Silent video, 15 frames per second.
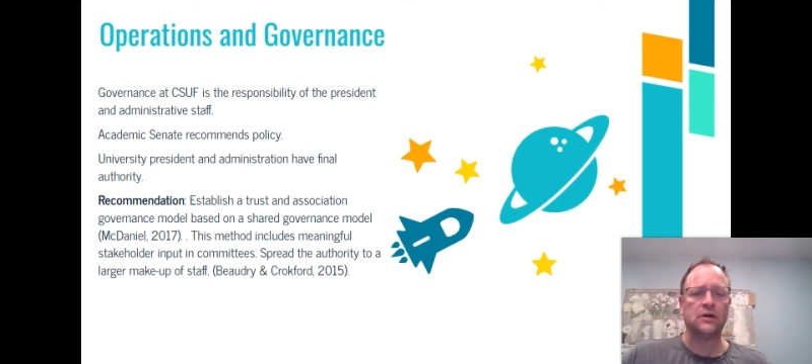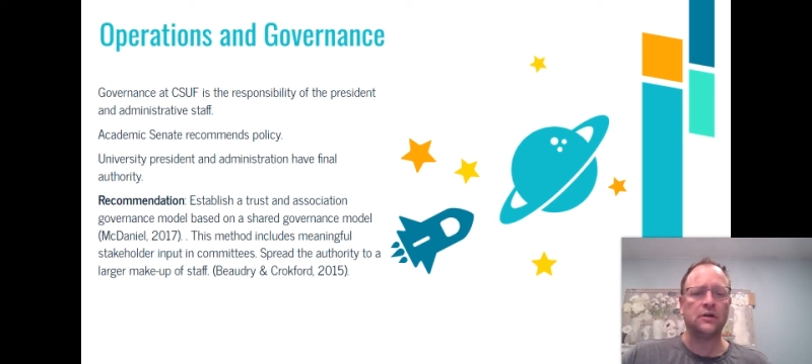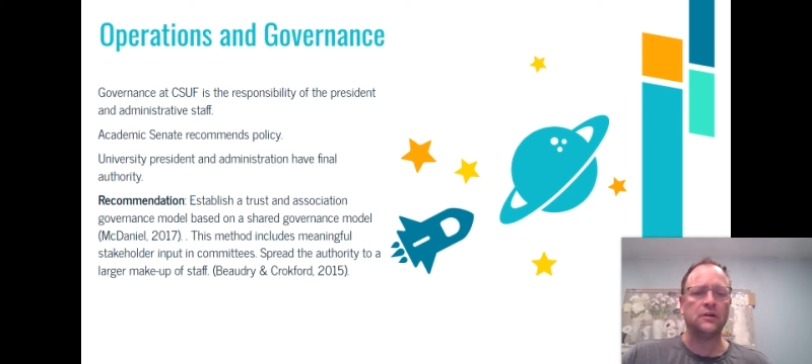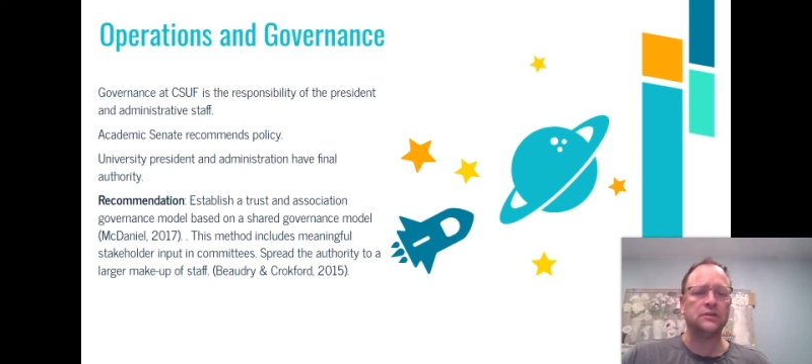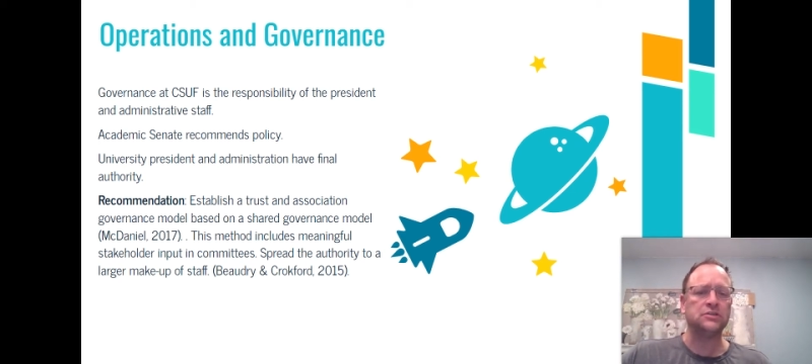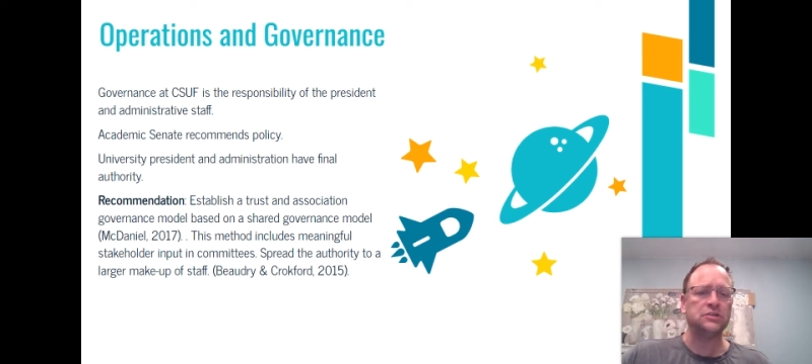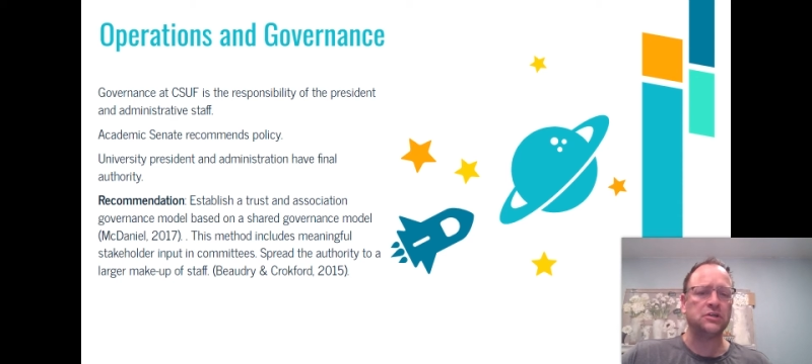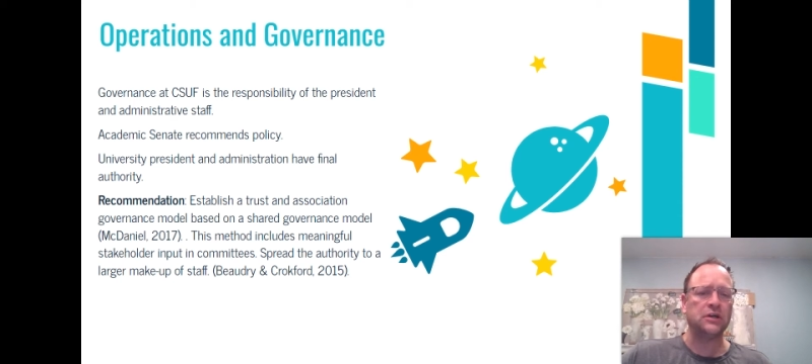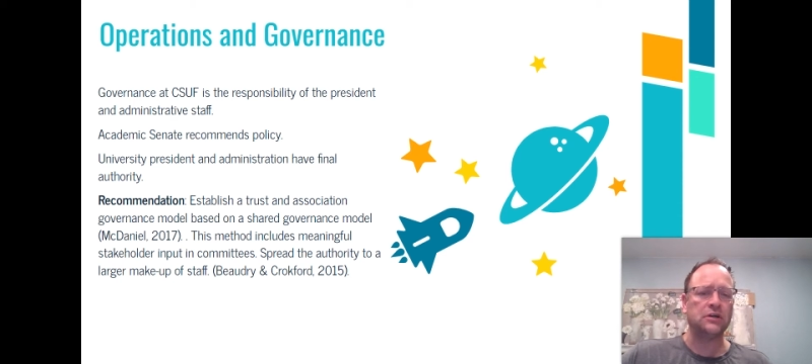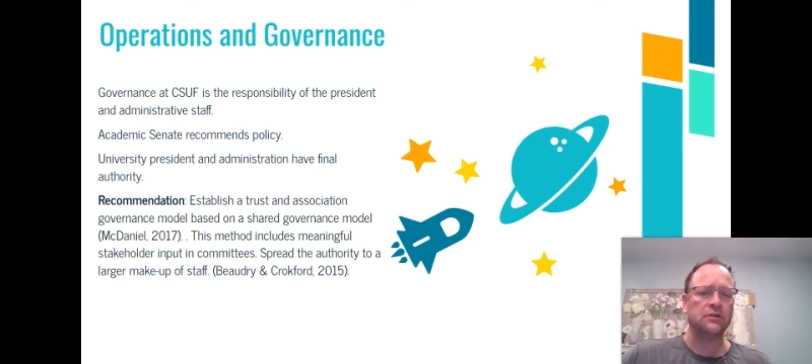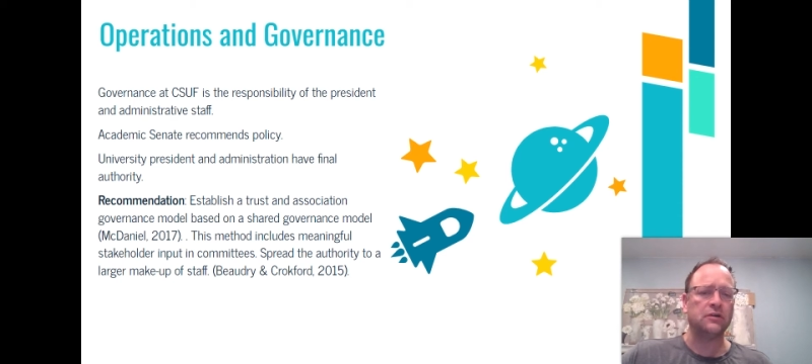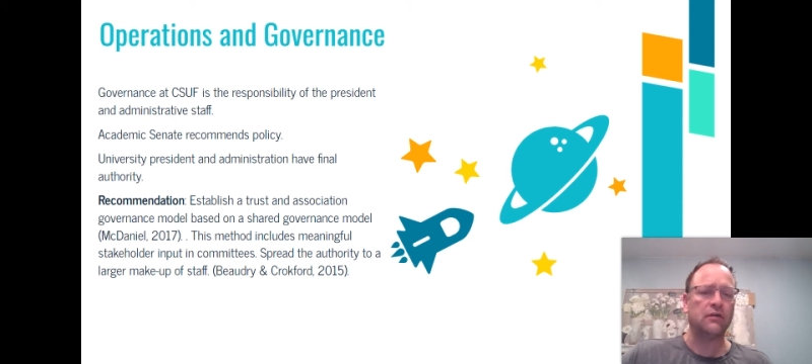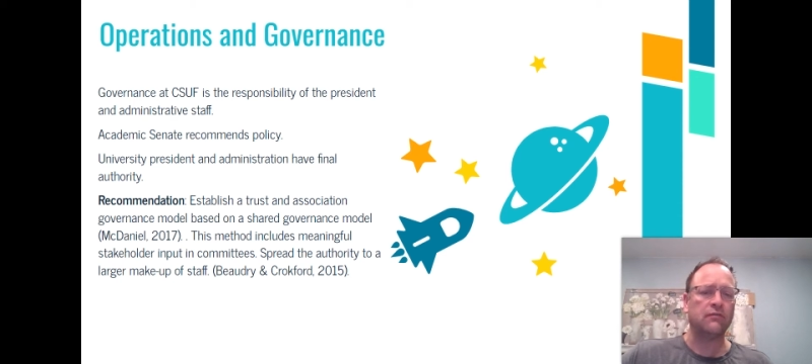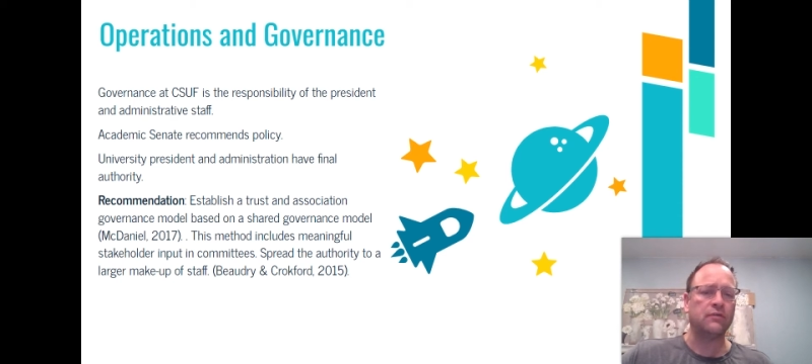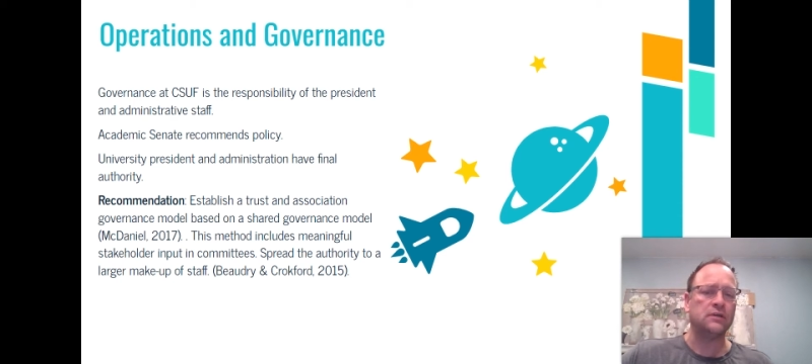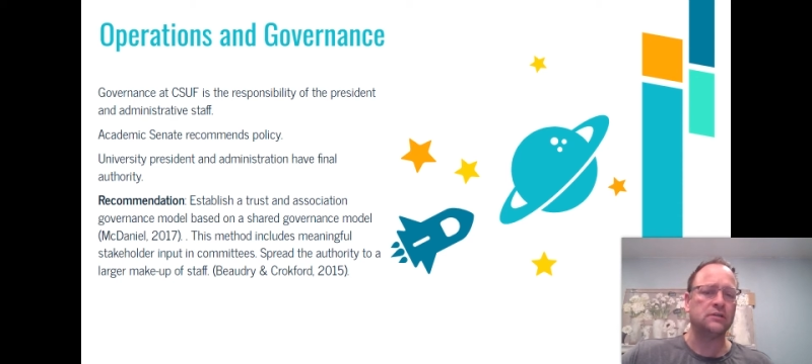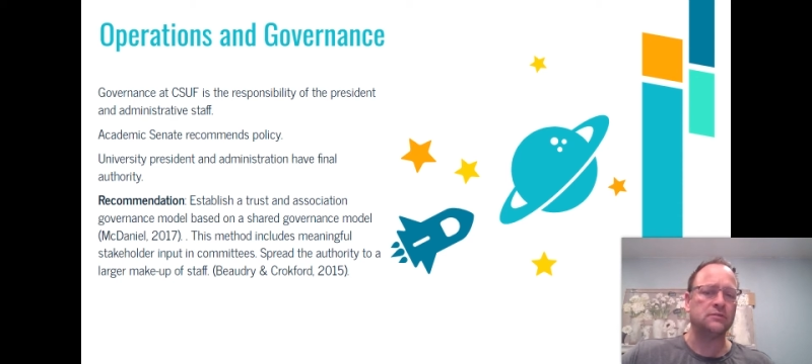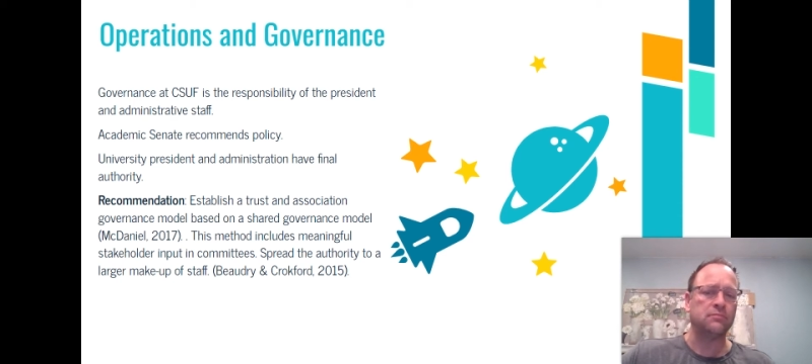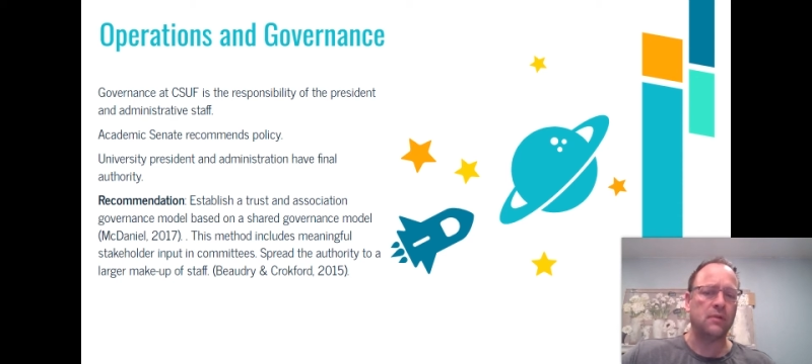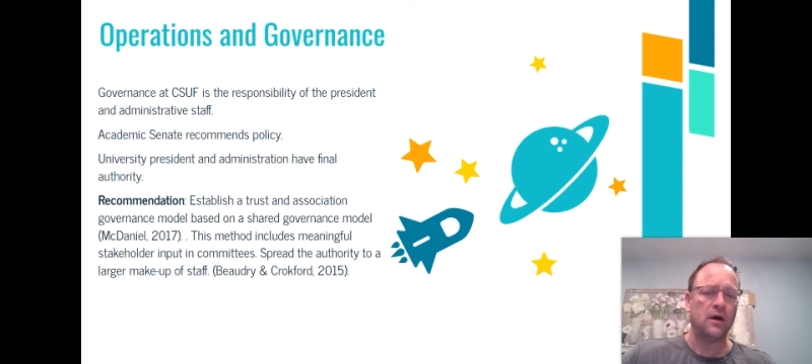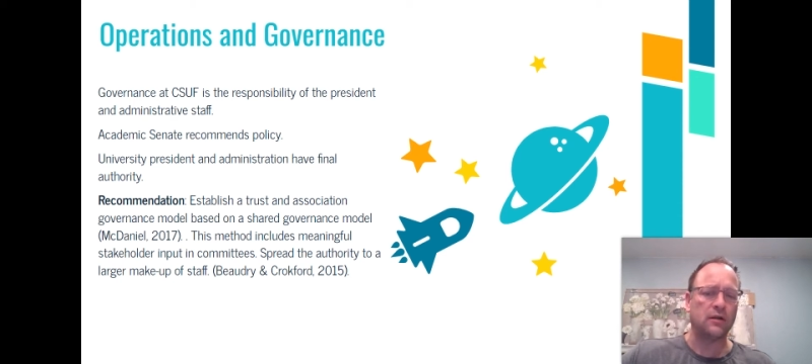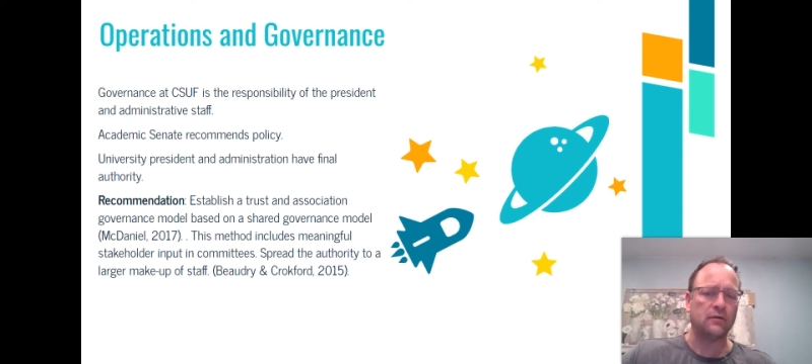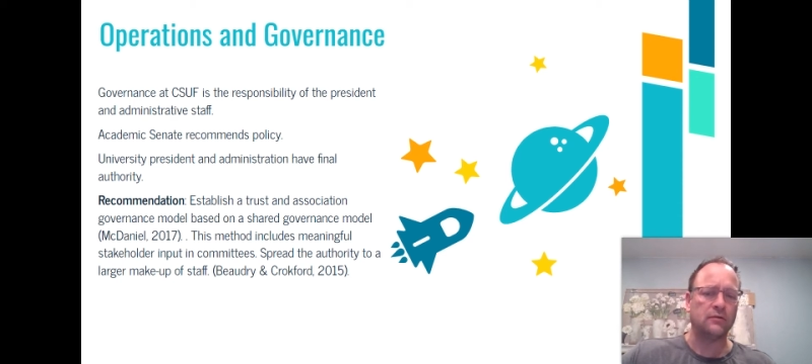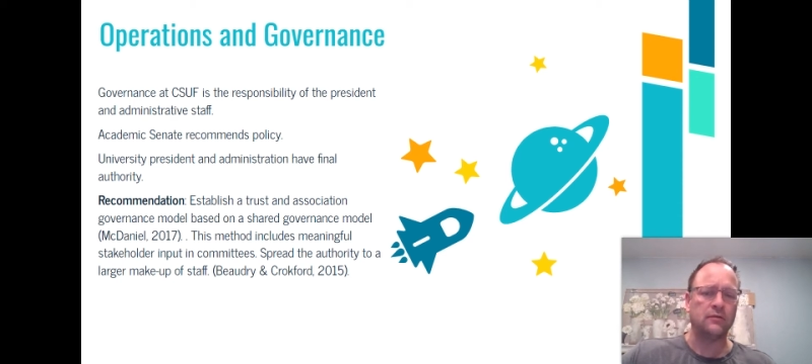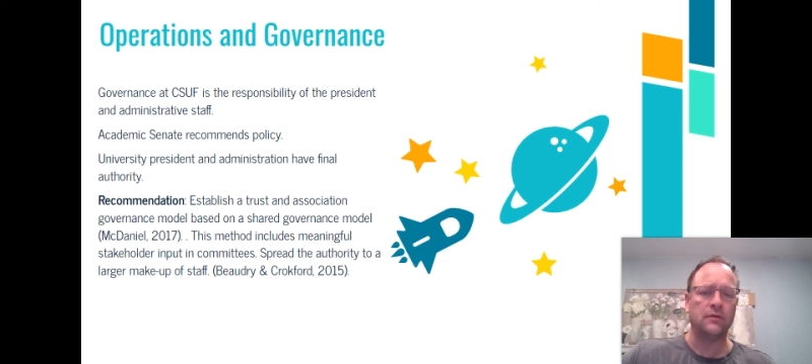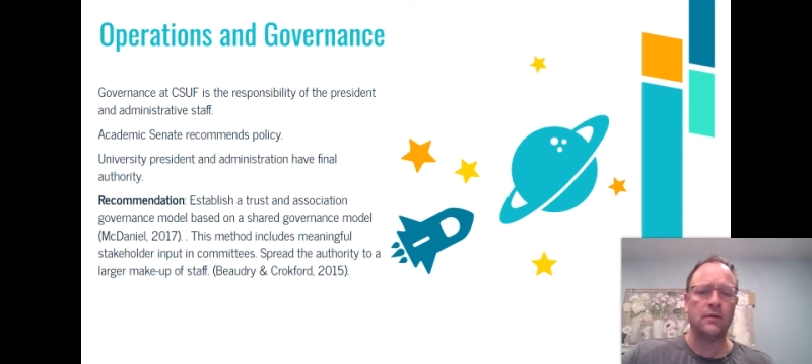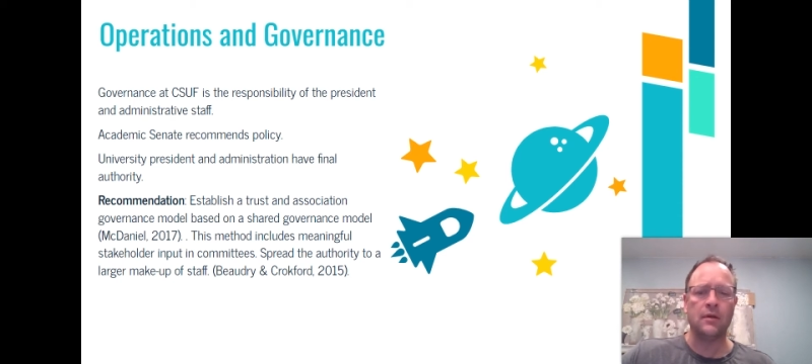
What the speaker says: on a shared governance model.